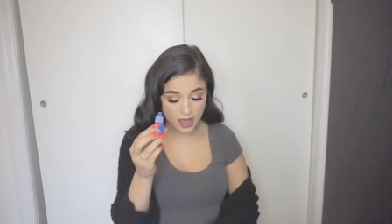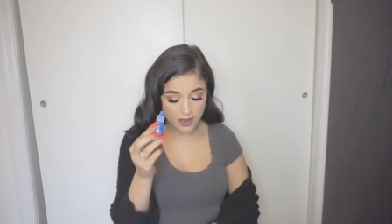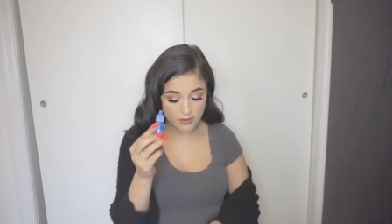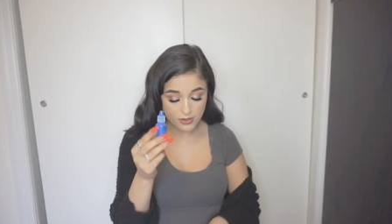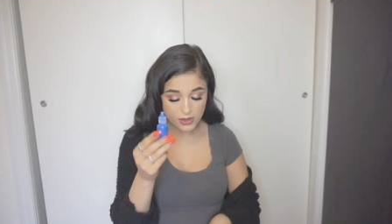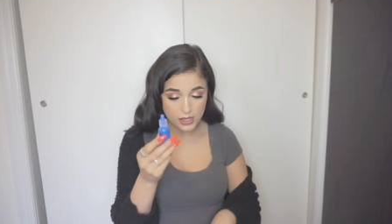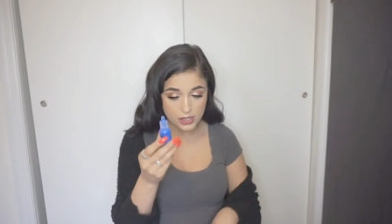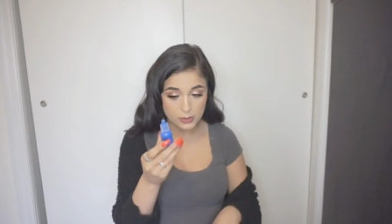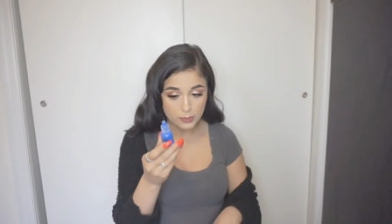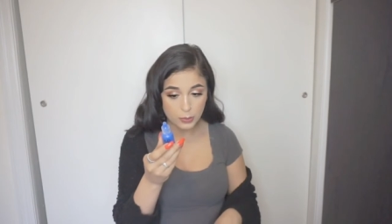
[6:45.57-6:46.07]
I
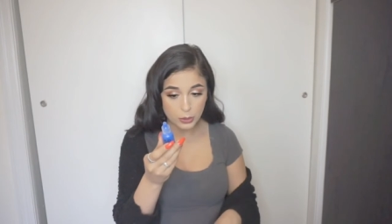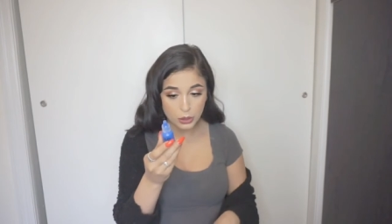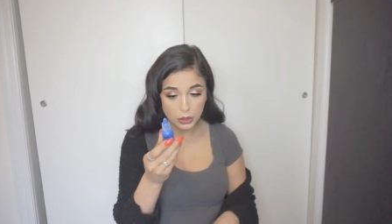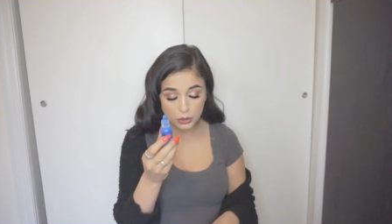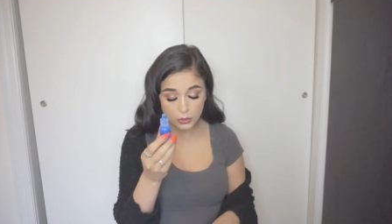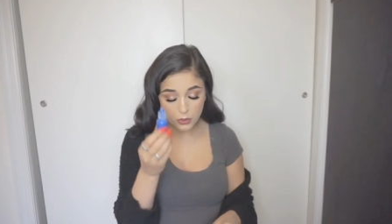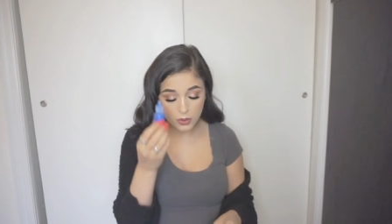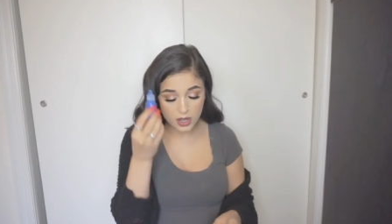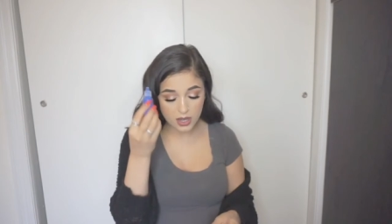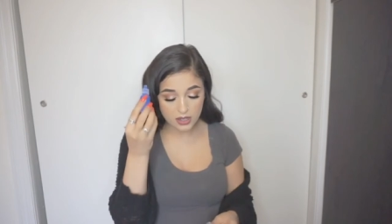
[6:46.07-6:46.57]
have this
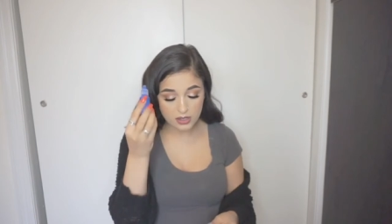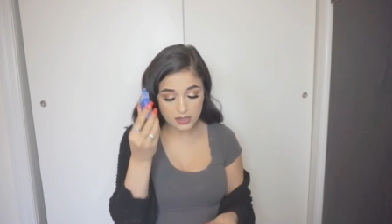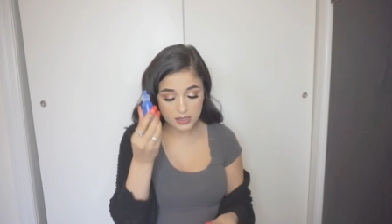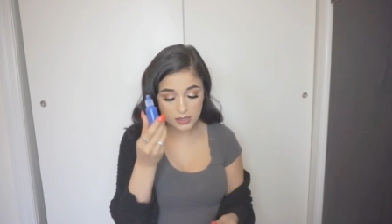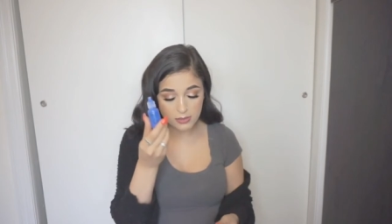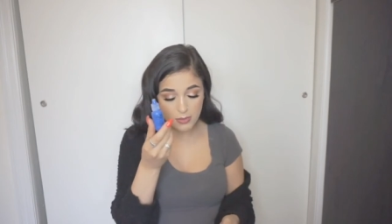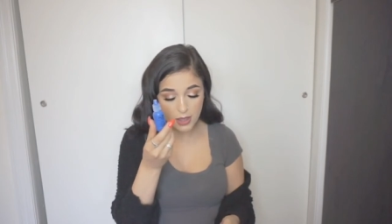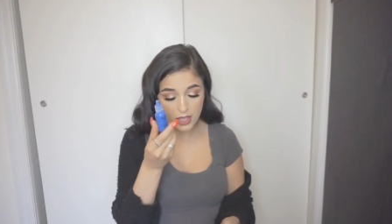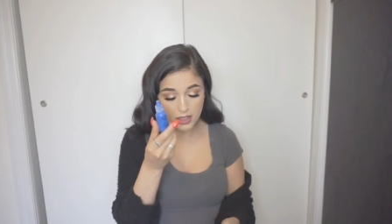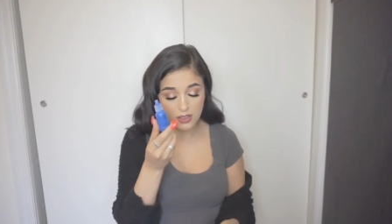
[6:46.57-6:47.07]
blue one
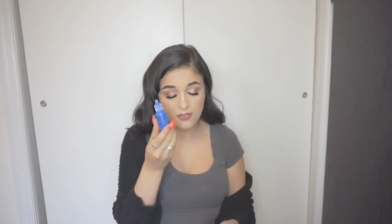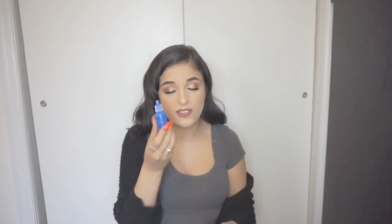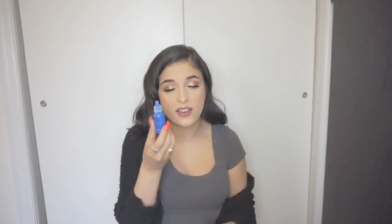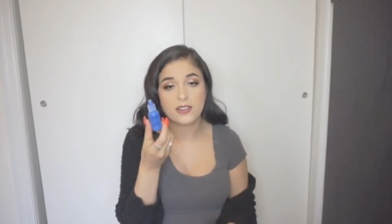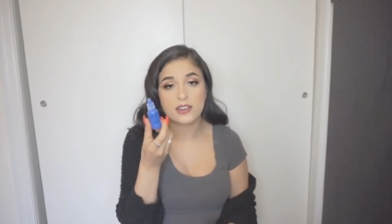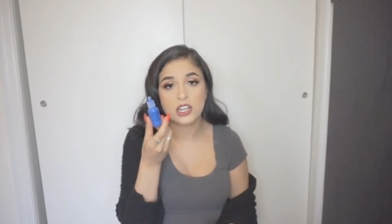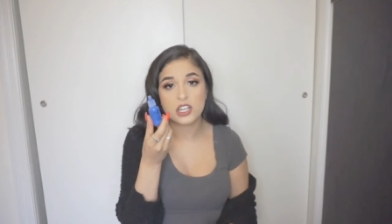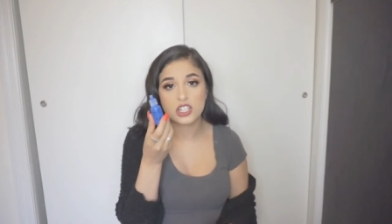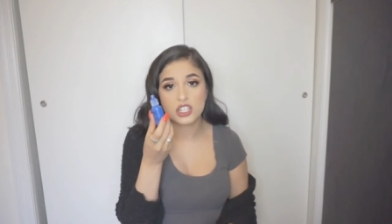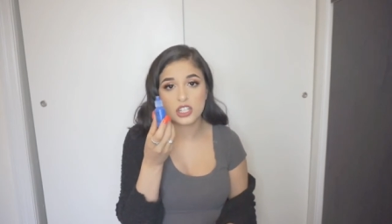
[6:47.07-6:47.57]
to make the
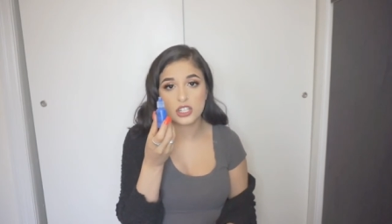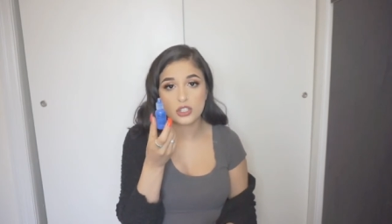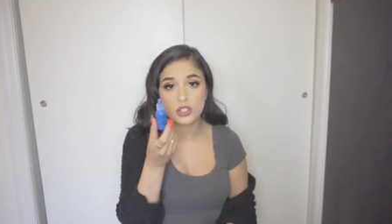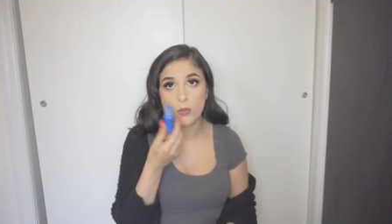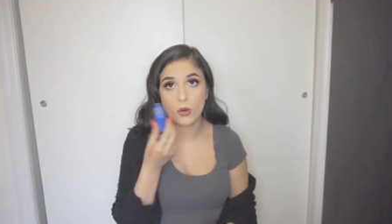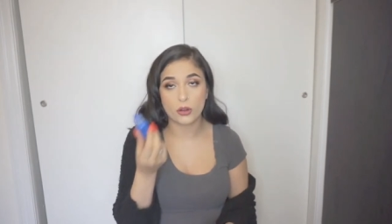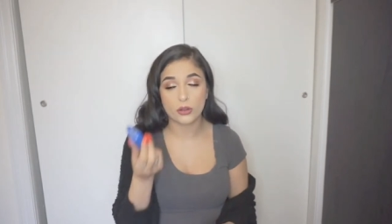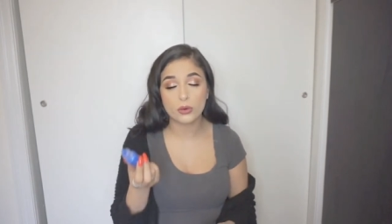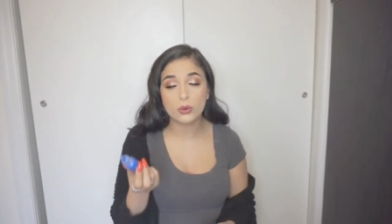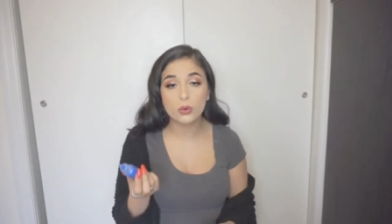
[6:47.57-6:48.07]
foundation
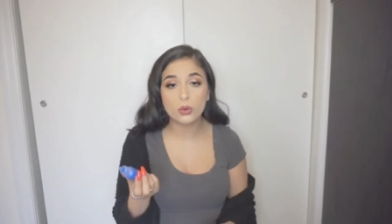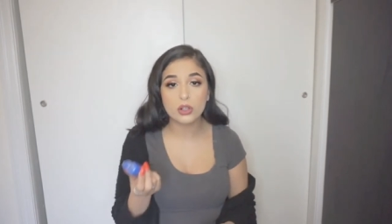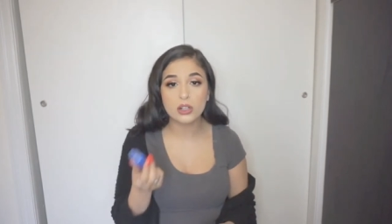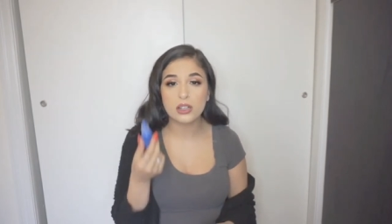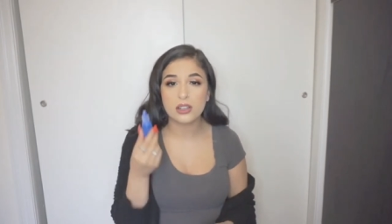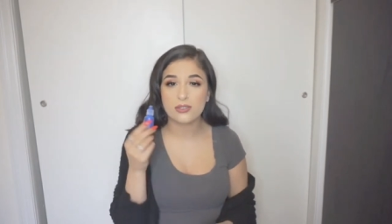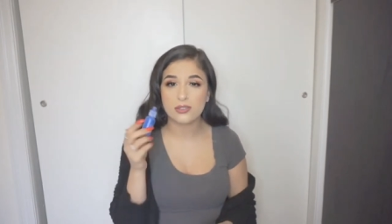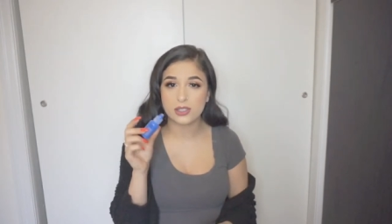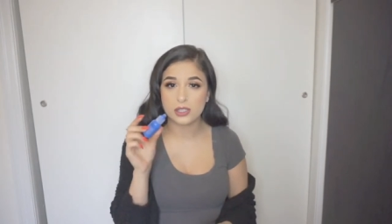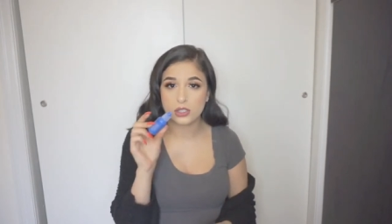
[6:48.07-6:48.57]
more
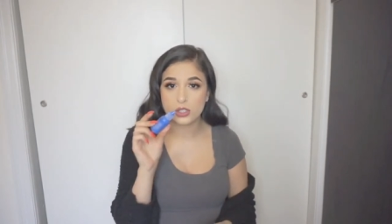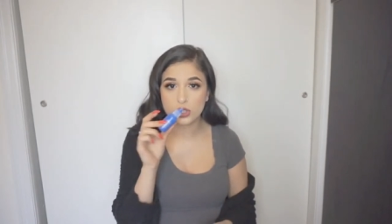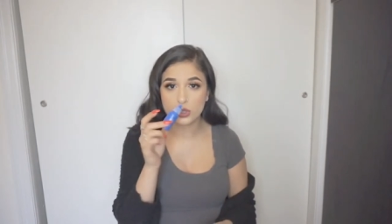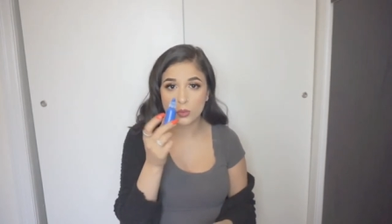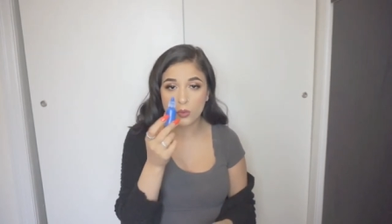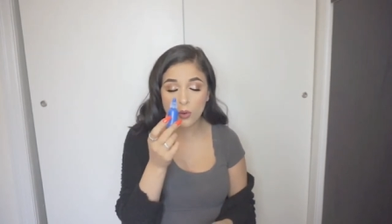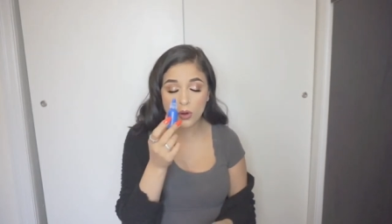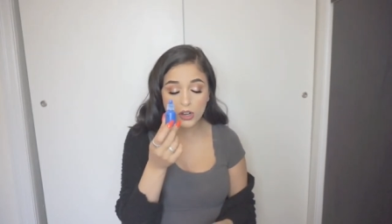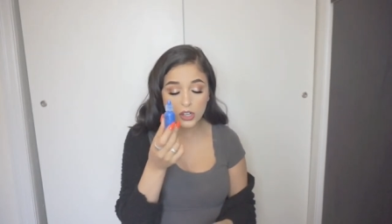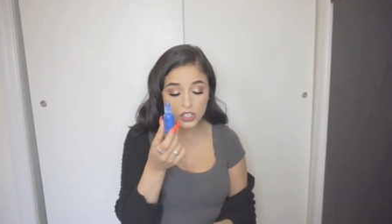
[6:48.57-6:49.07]
cool if it's
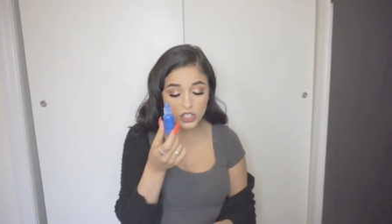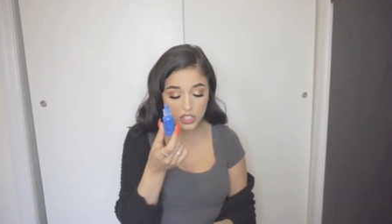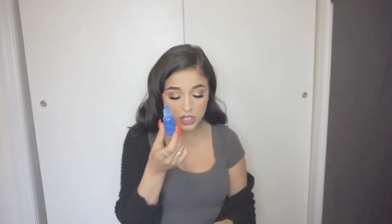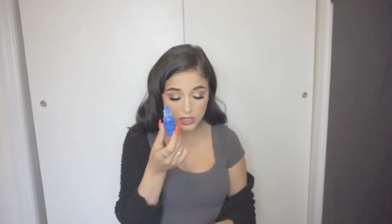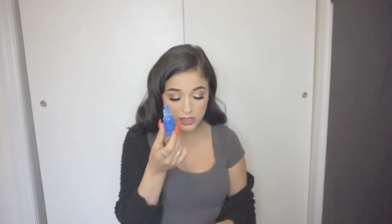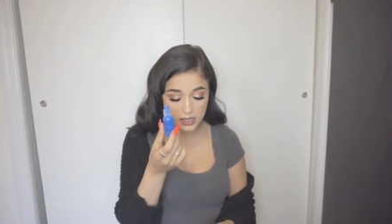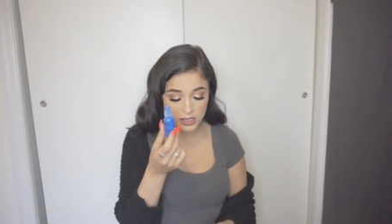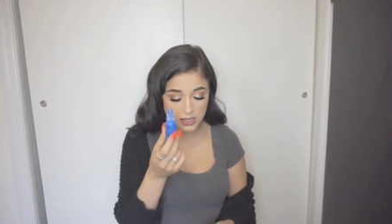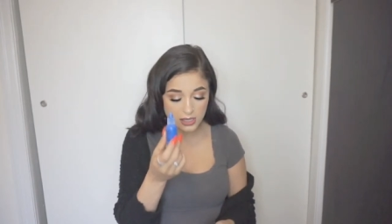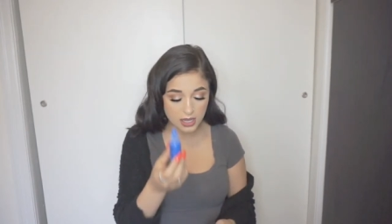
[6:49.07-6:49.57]
too orange
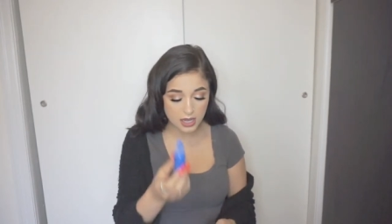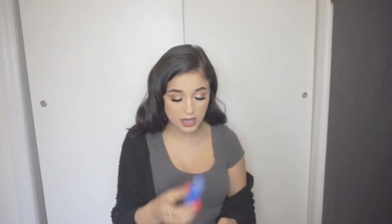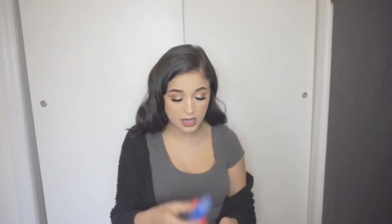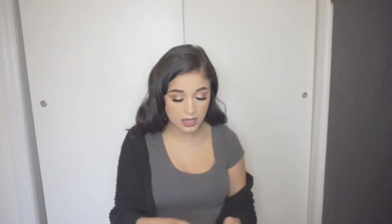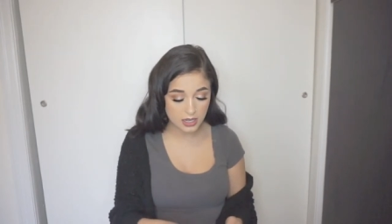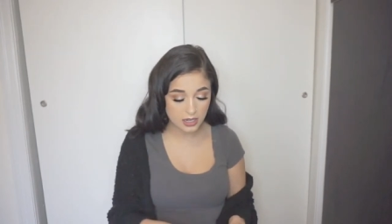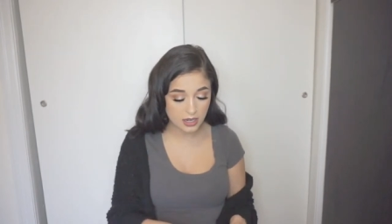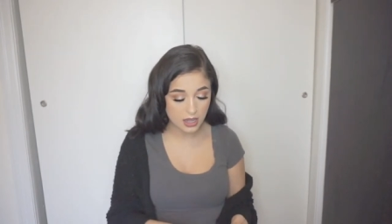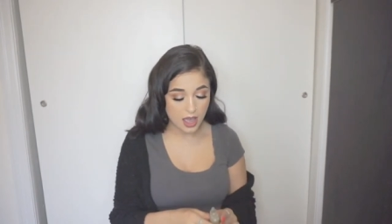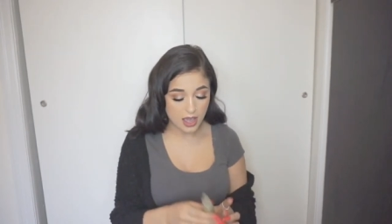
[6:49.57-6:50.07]
on the
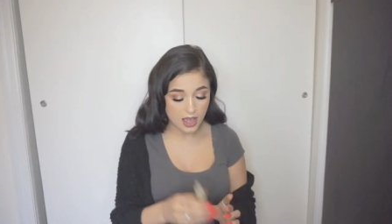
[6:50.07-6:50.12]
skin.